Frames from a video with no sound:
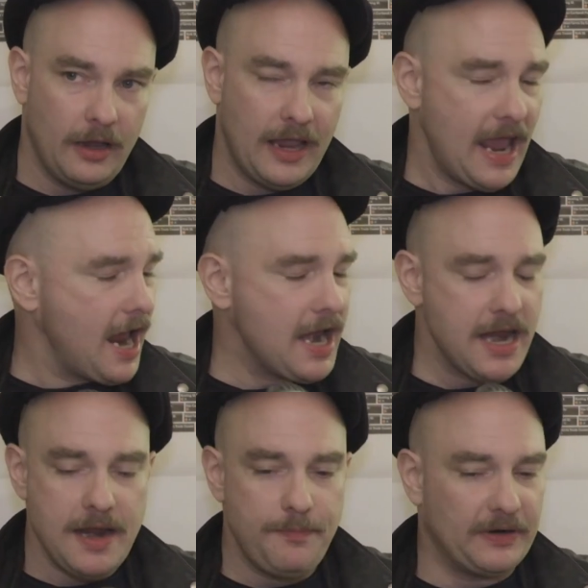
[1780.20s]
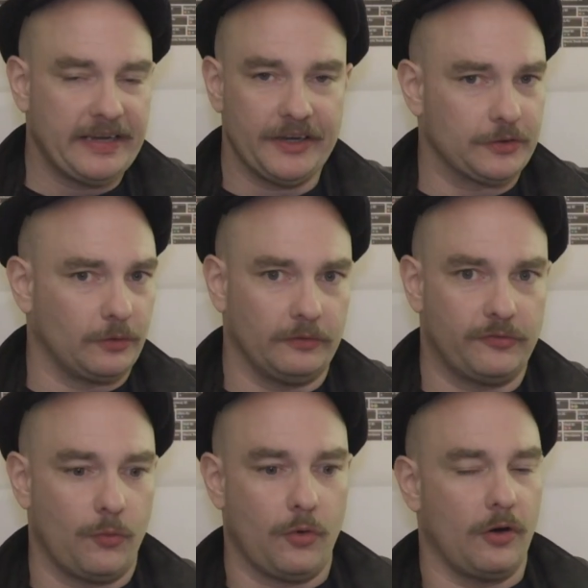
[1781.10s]
any potential
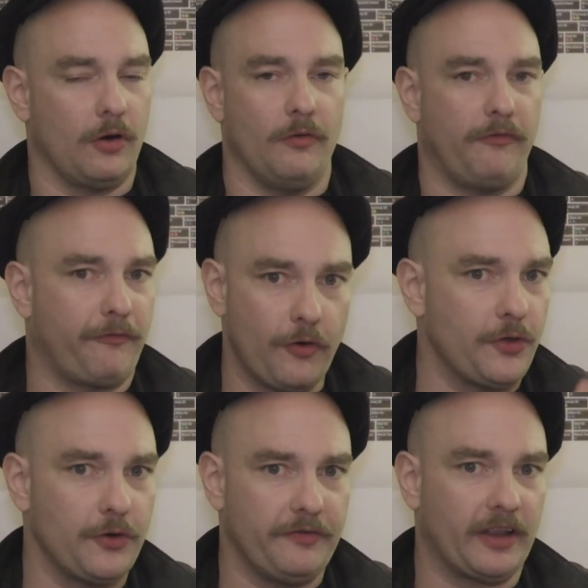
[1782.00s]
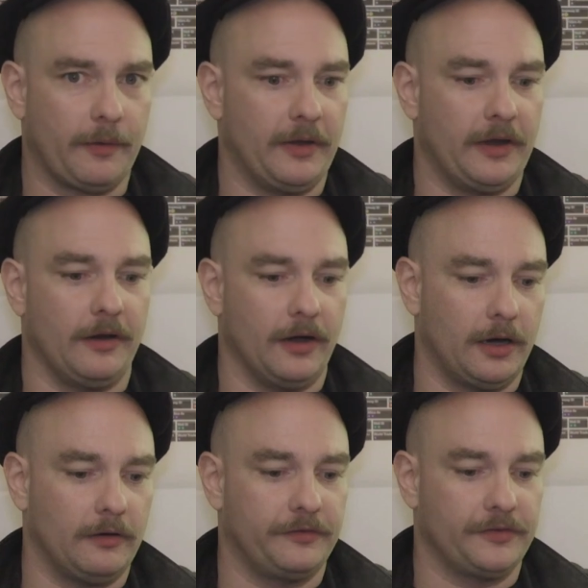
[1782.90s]
for further development
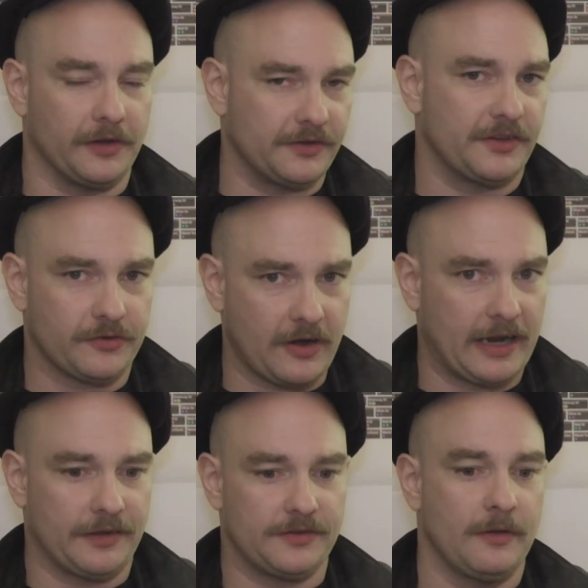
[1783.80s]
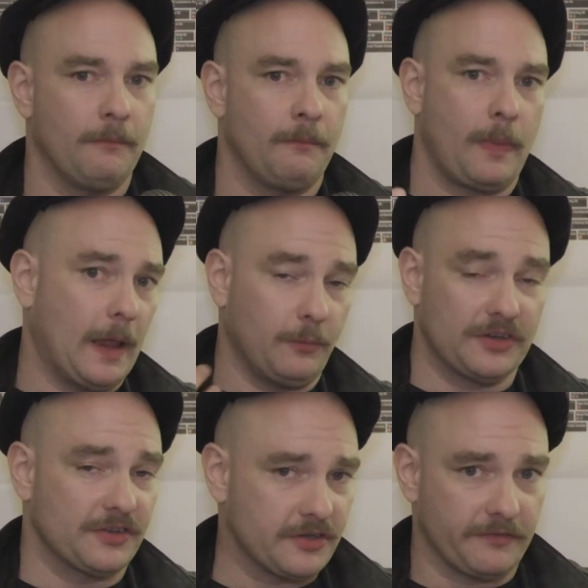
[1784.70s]
of Dungeons and Dragons and
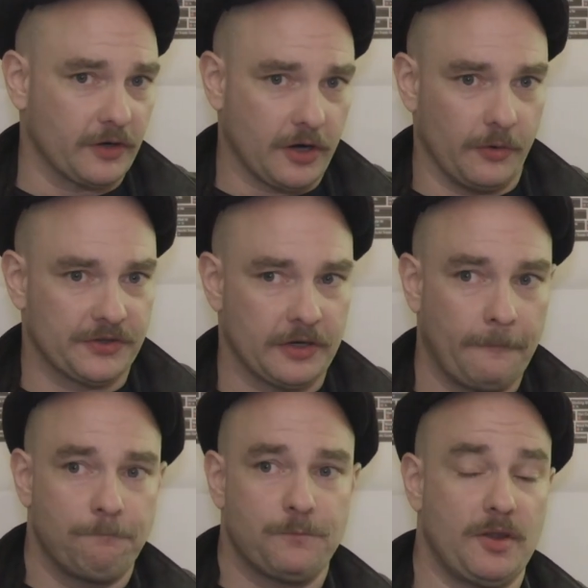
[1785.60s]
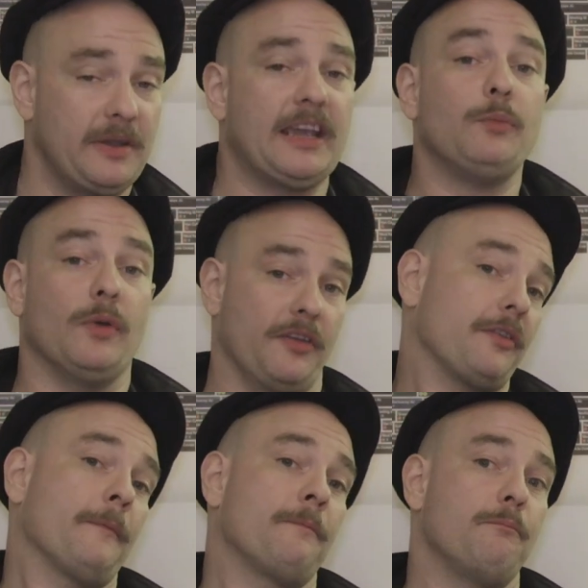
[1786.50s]
Wizards of the Coast to begin with,
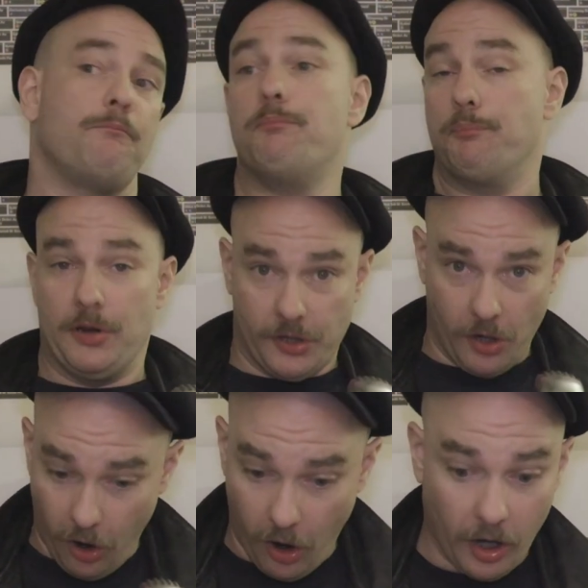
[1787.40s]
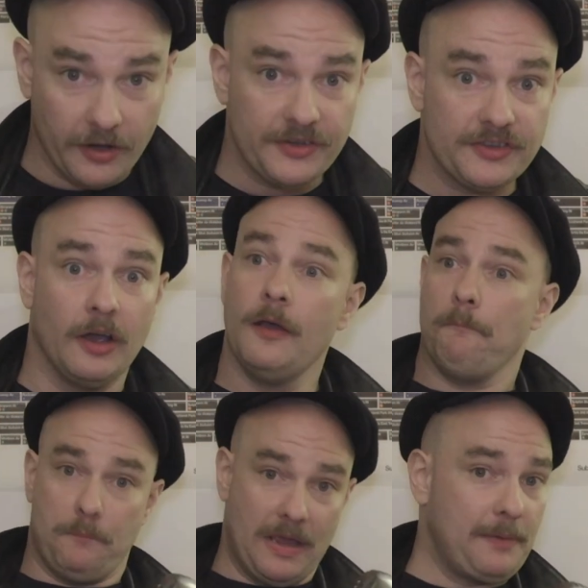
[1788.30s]
because
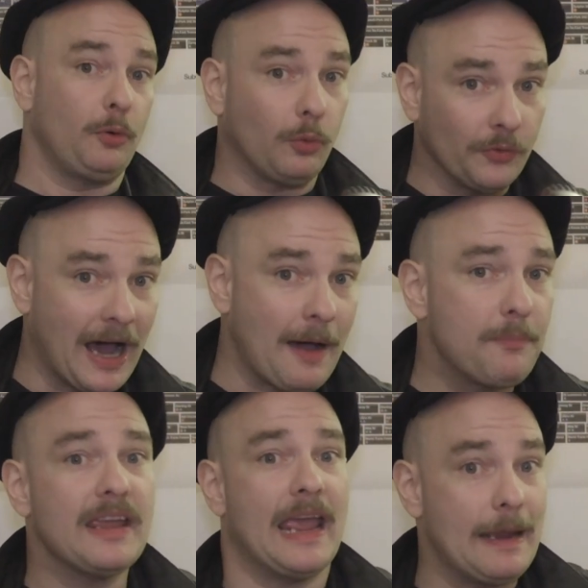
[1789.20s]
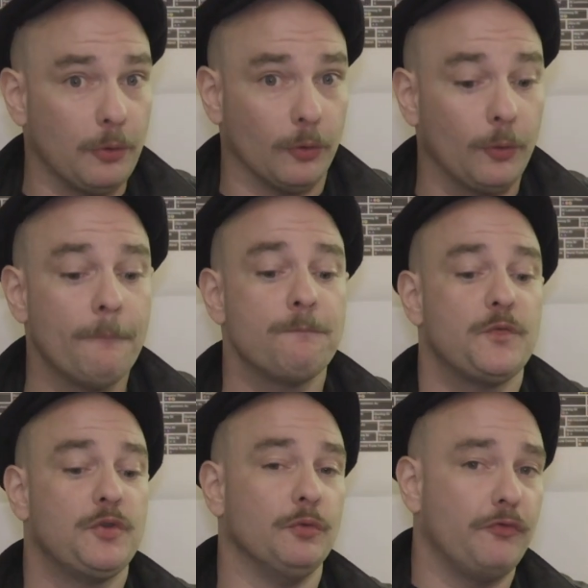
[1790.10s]
people will not be able
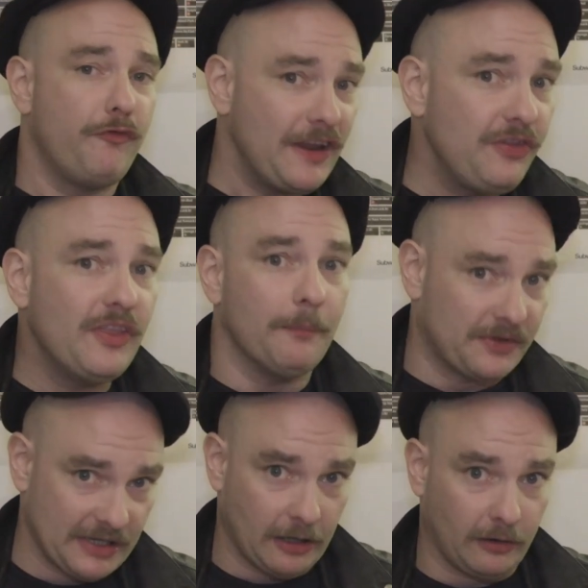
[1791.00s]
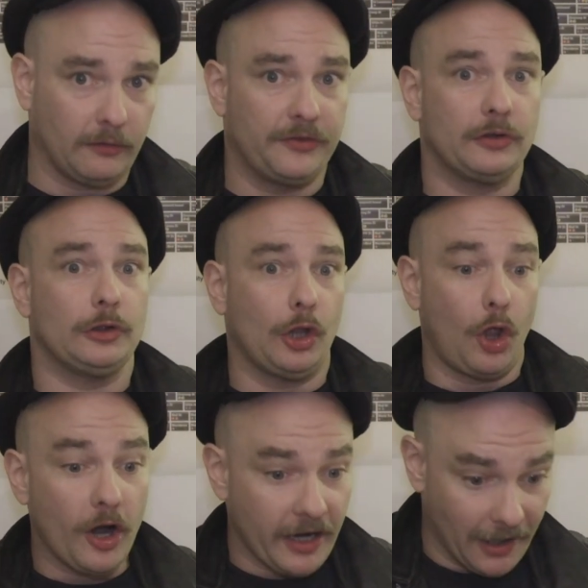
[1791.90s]
to feed themselves
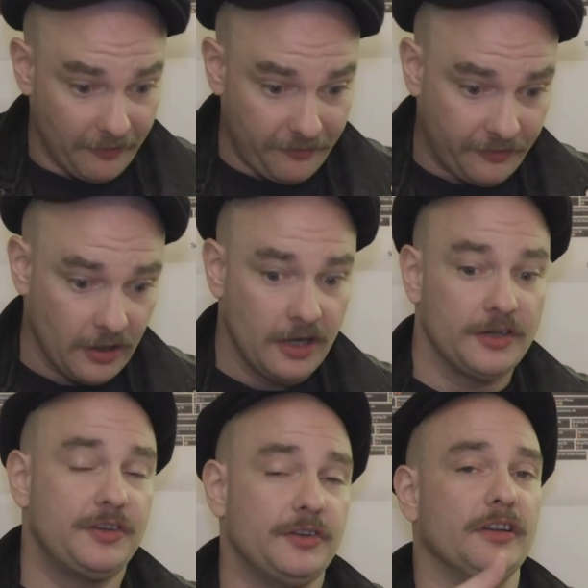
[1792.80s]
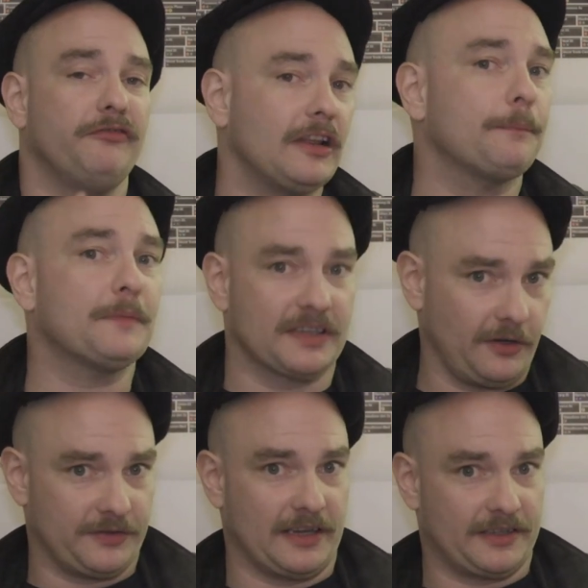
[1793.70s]
long enough to develop the
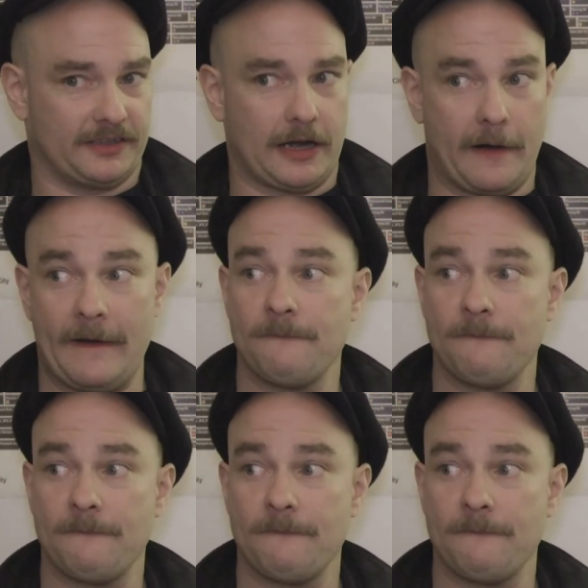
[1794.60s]
skills necessary